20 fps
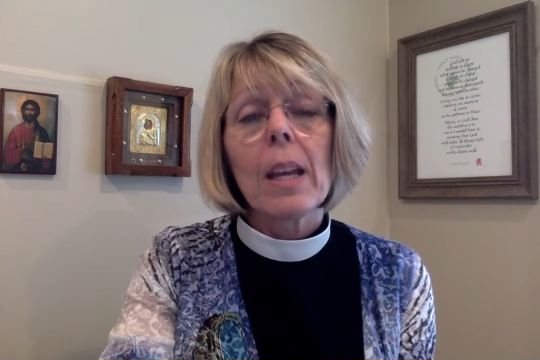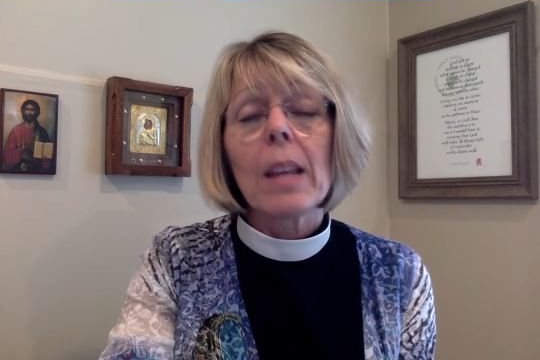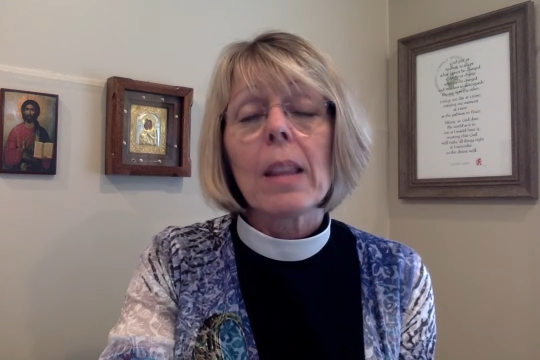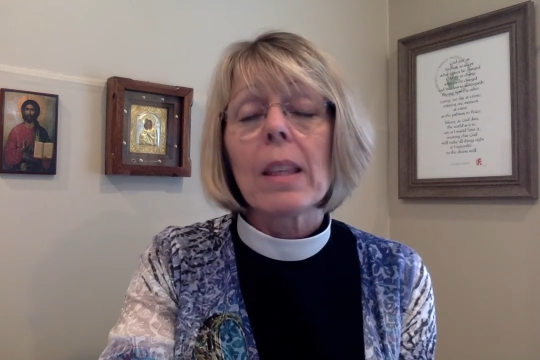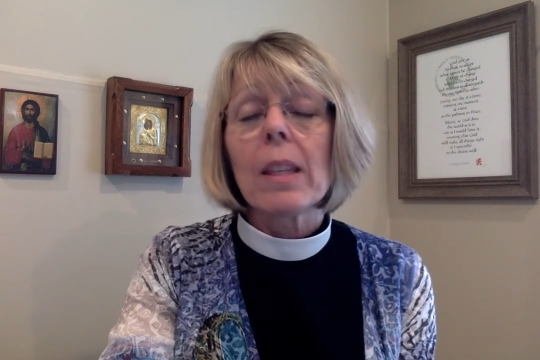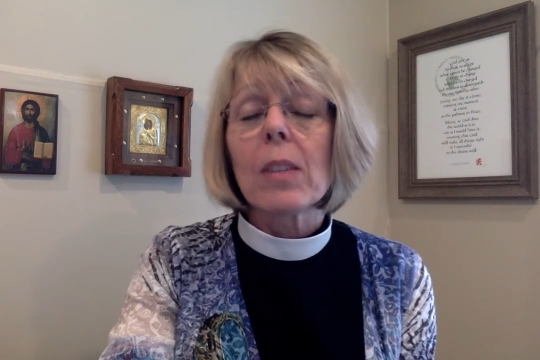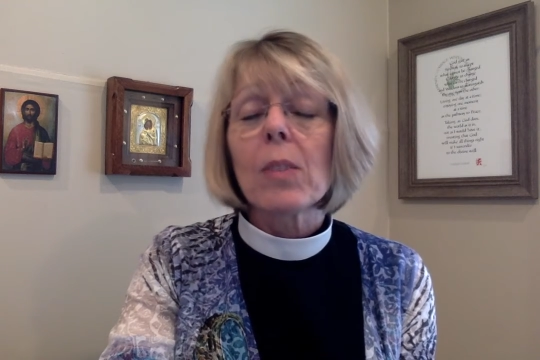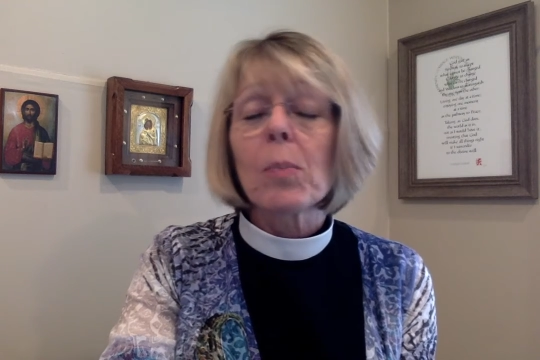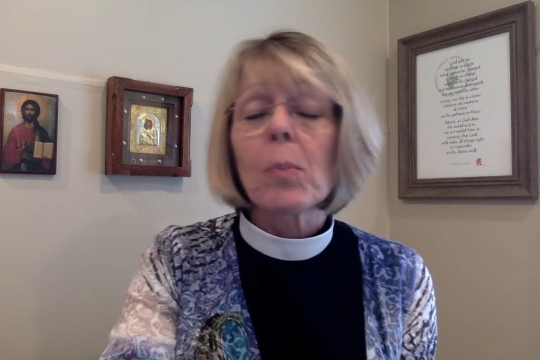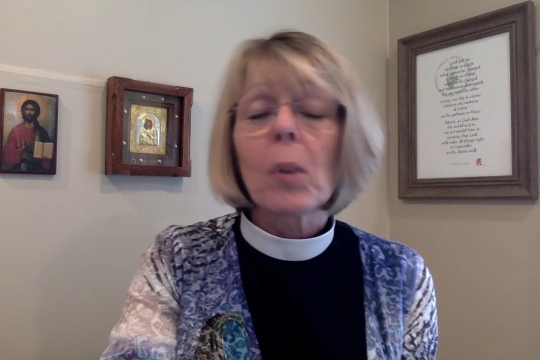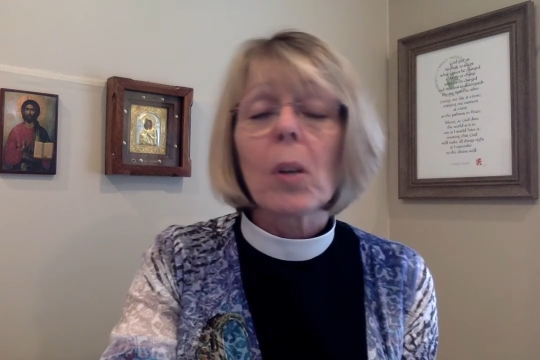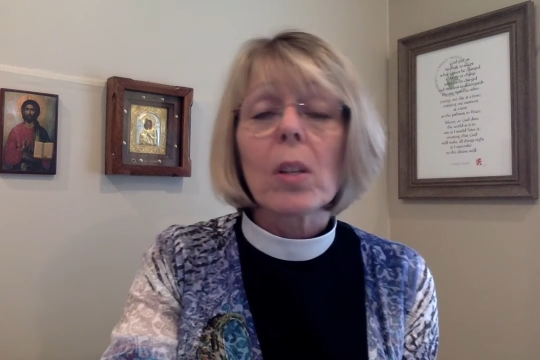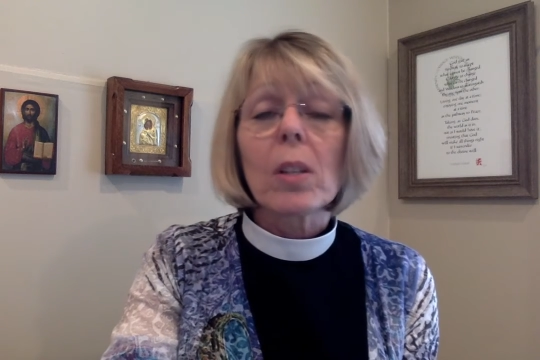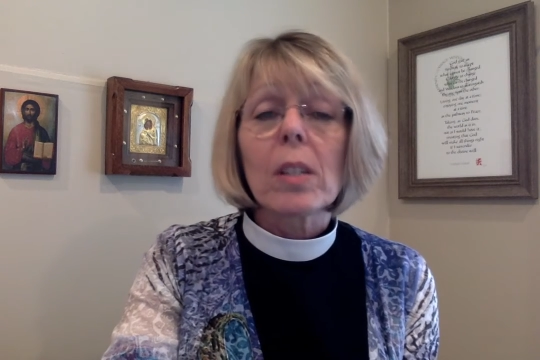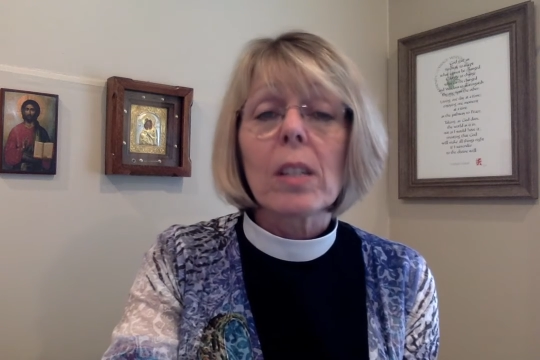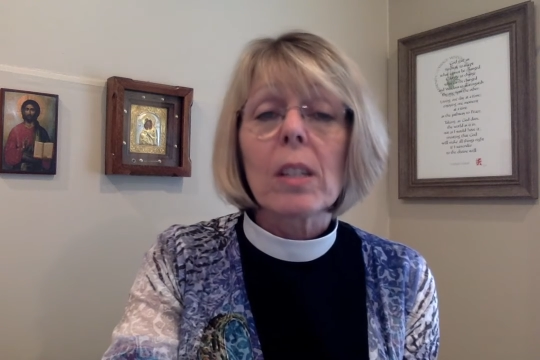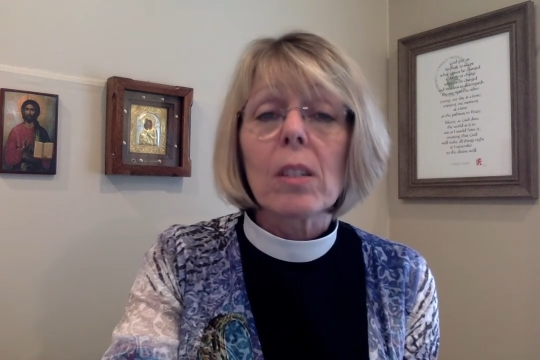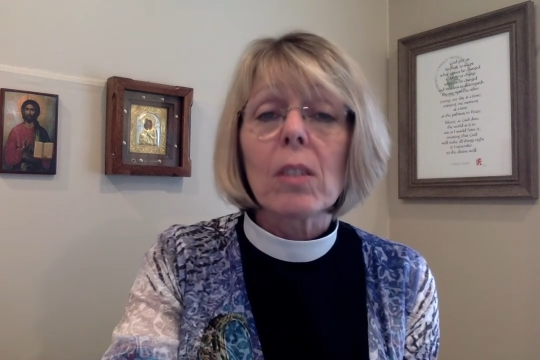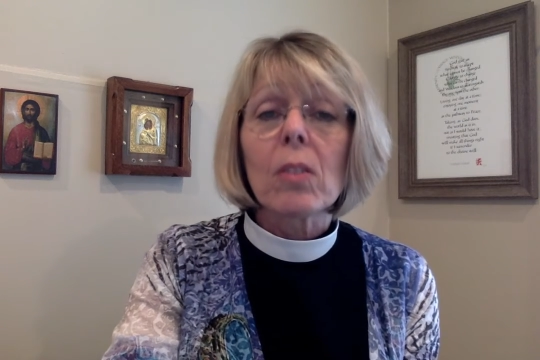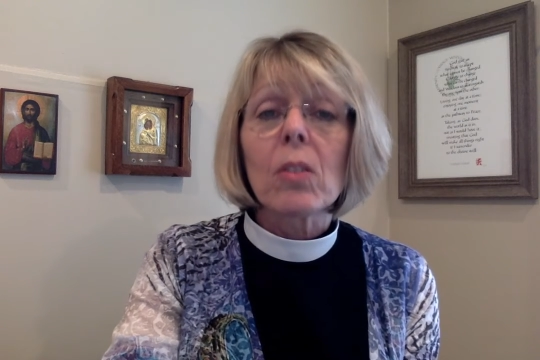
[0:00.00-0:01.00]
This brought
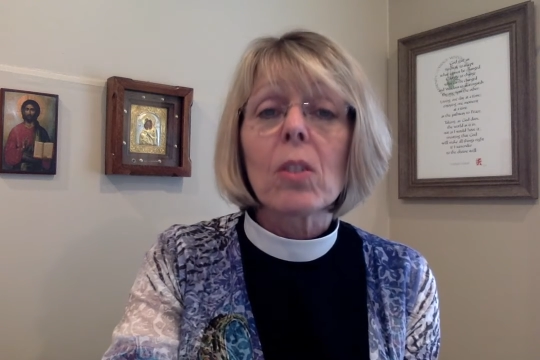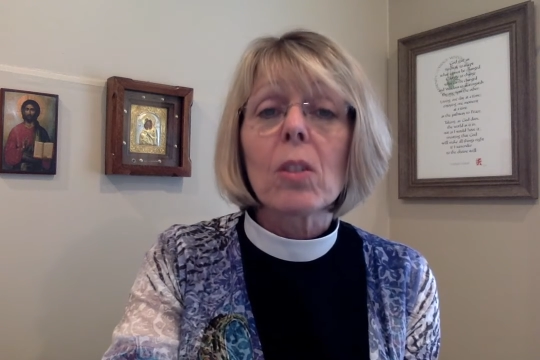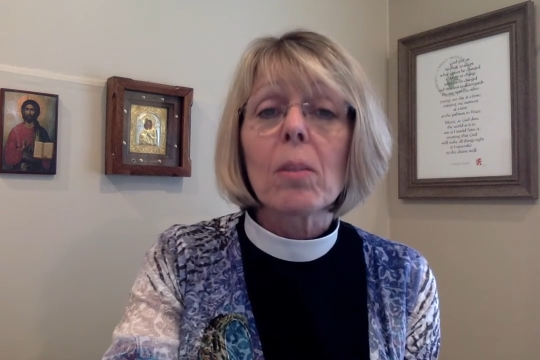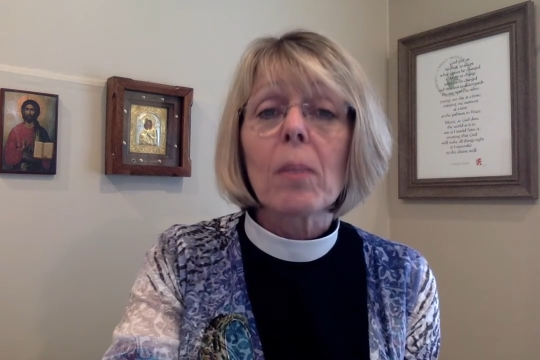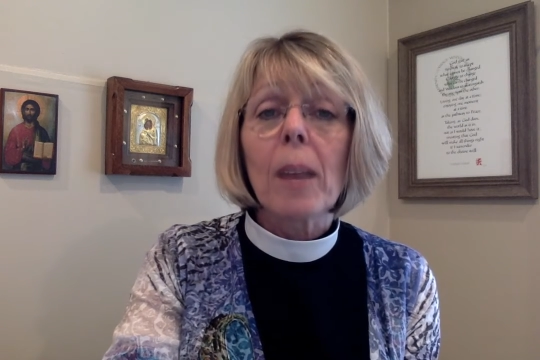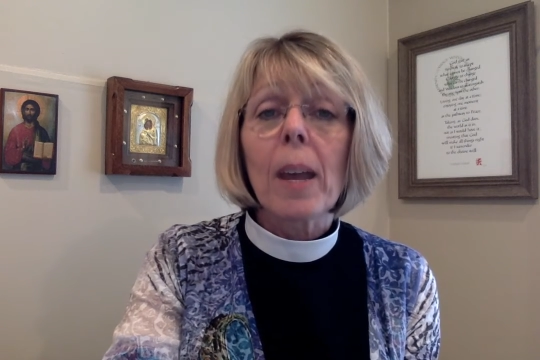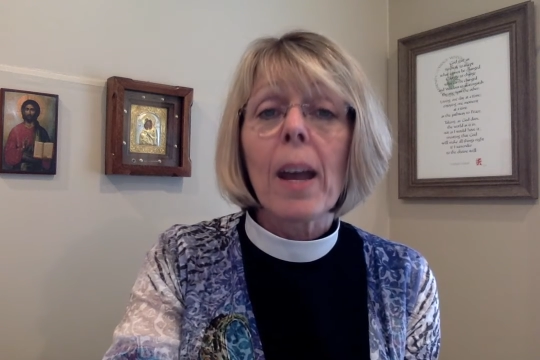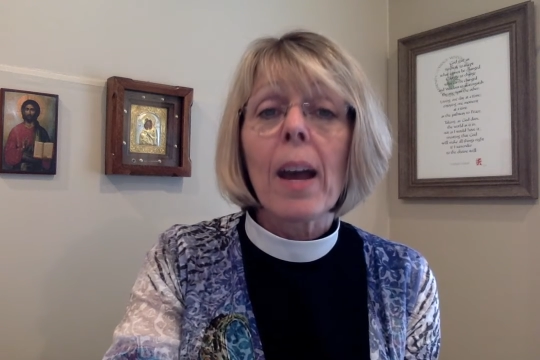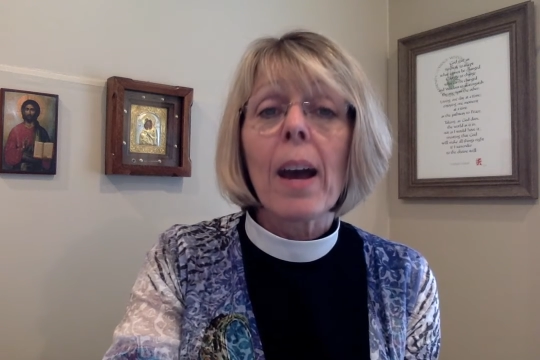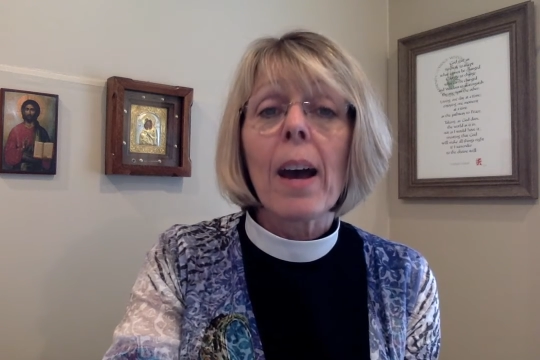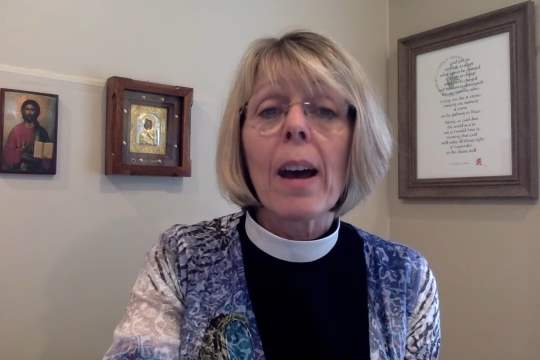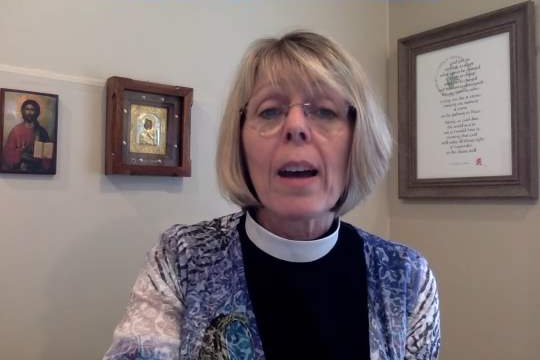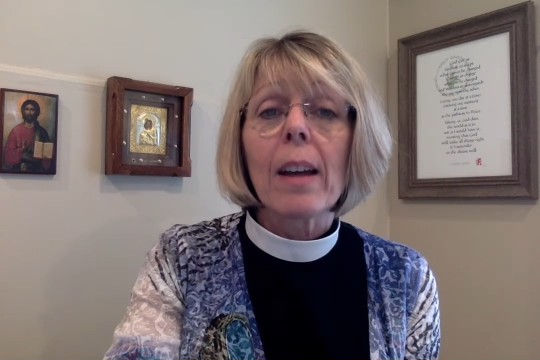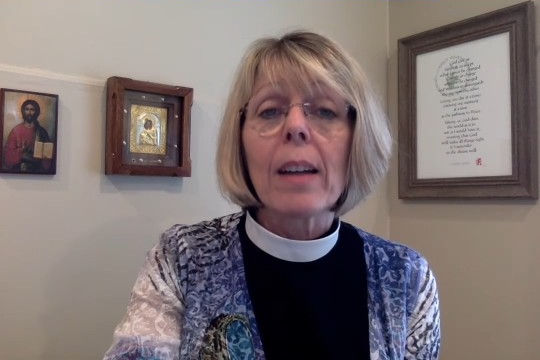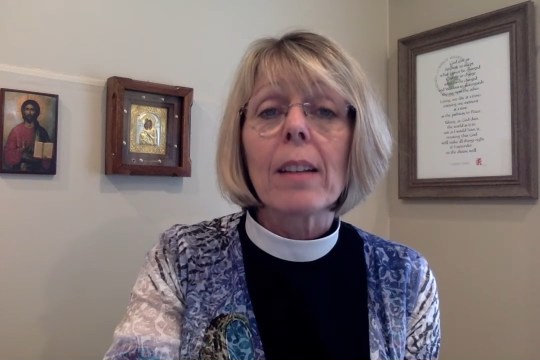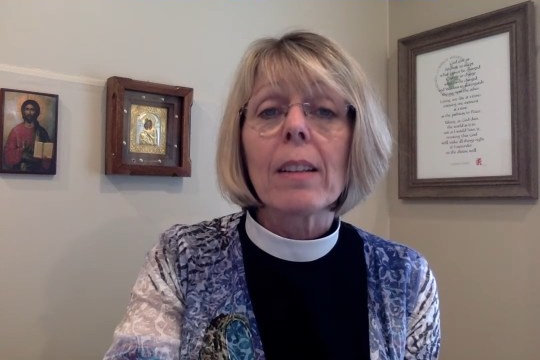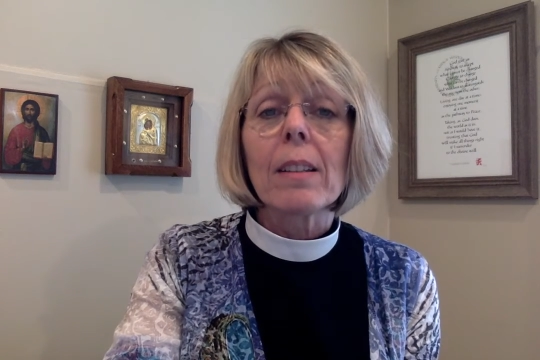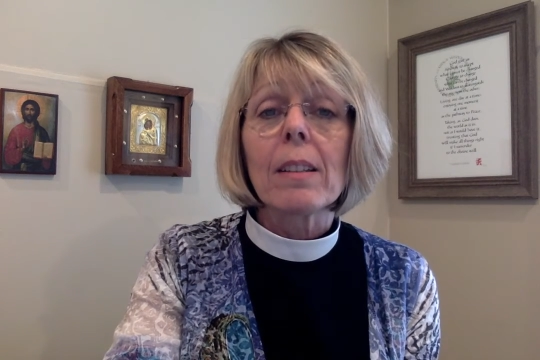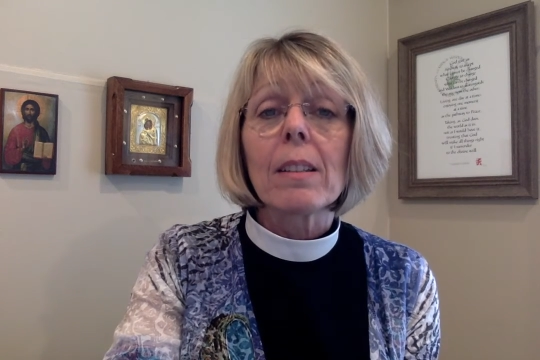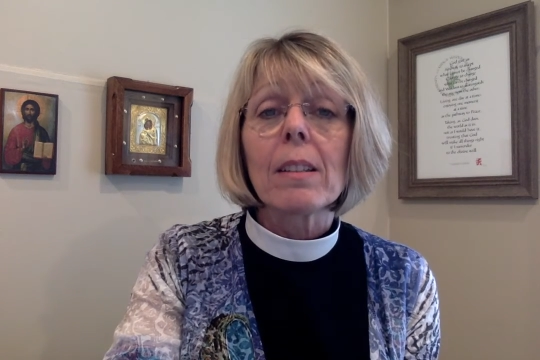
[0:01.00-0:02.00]
tears to my
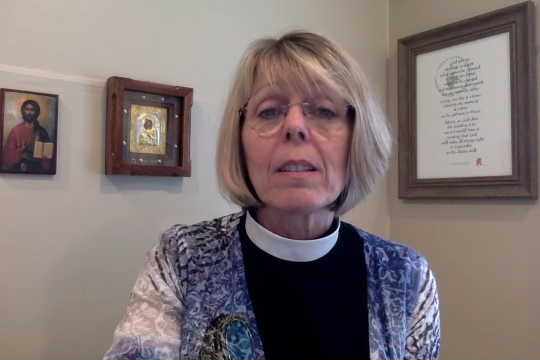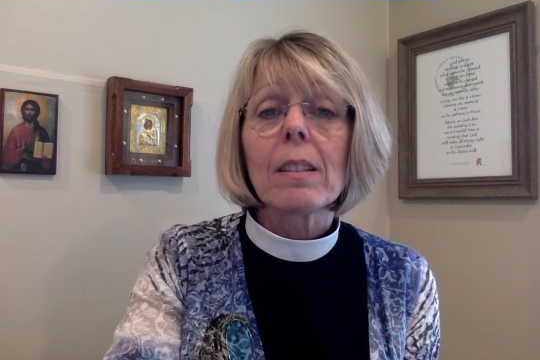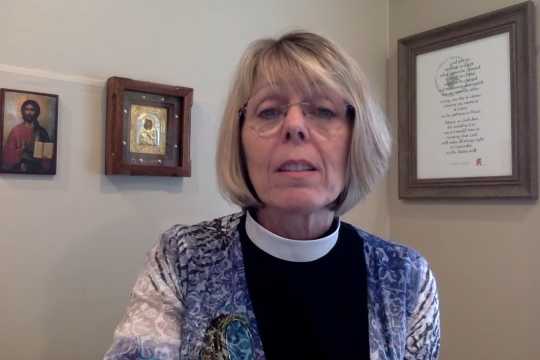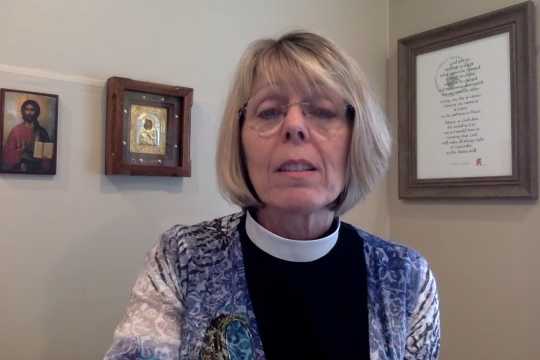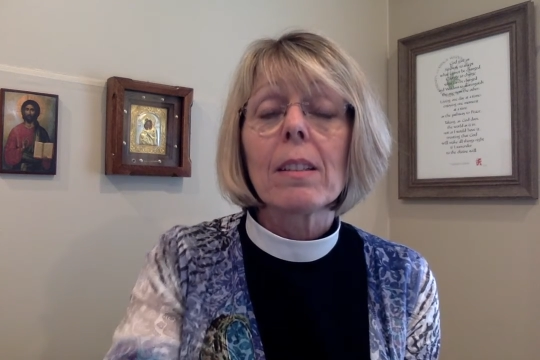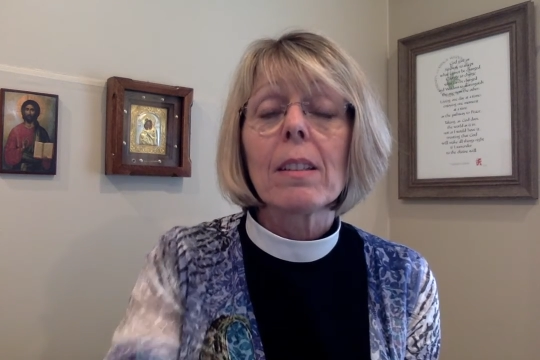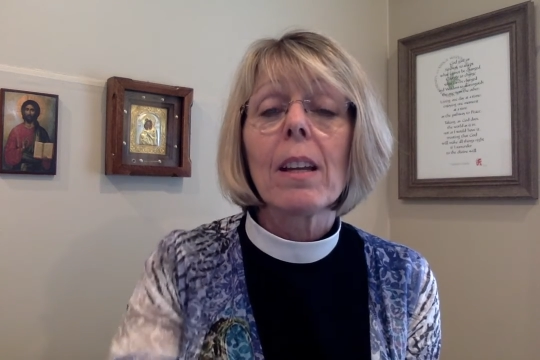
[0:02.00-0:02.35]
eyes